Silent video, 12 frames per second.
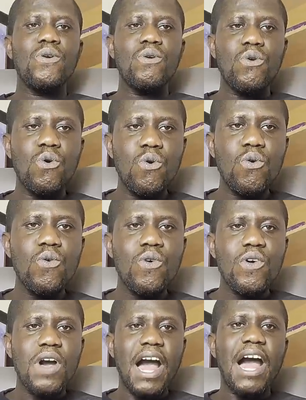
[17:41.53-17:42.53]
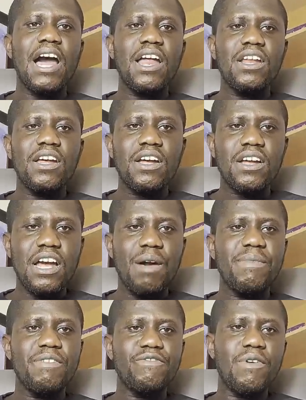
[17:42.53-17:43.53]
who are
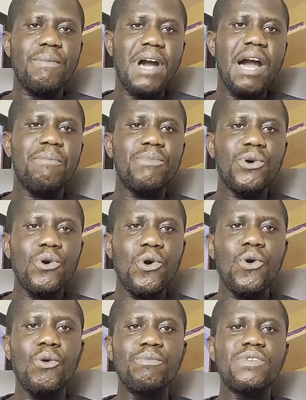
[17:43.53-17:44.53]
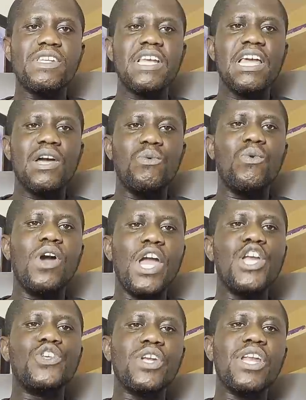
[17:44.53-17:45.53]
coming from humble homes will
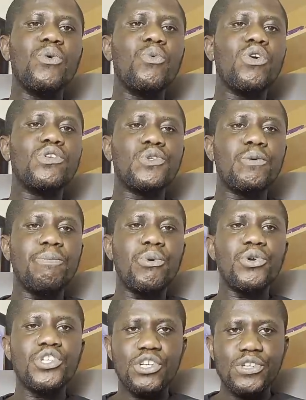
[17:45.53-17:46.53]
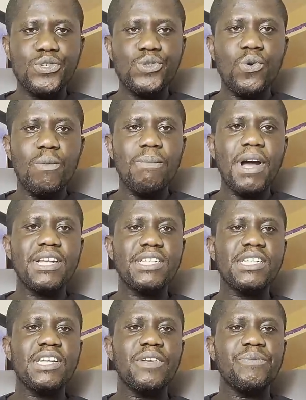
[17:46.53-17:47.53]
usually want to push so
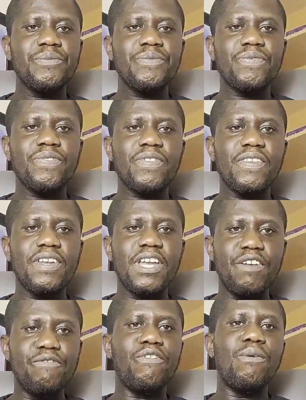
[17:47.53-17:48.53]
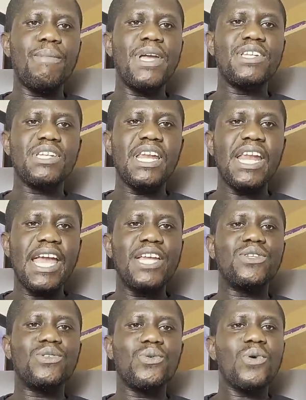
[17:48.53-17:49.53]
much information
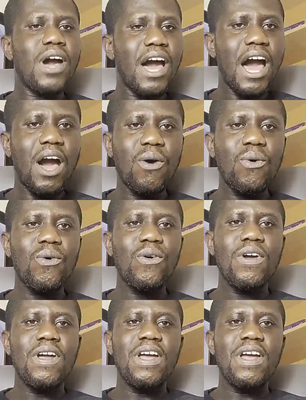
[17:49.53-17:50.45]
into how